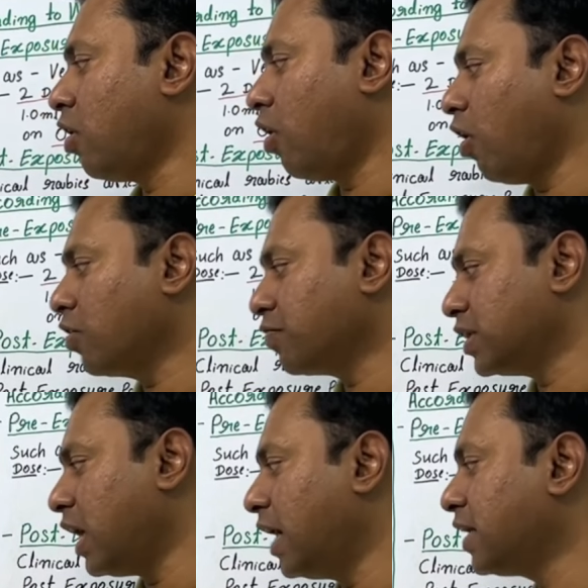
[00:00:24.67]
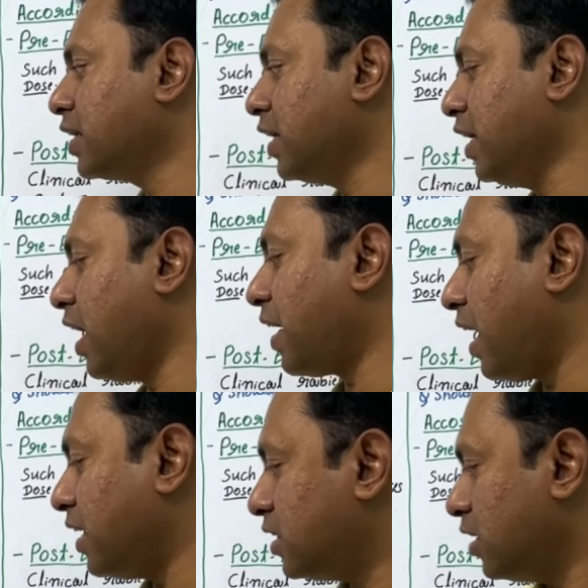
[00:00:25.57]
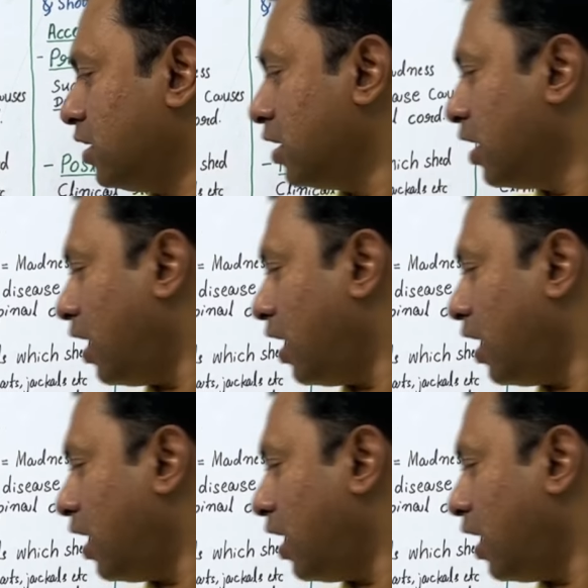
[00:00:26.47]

along with that ERIG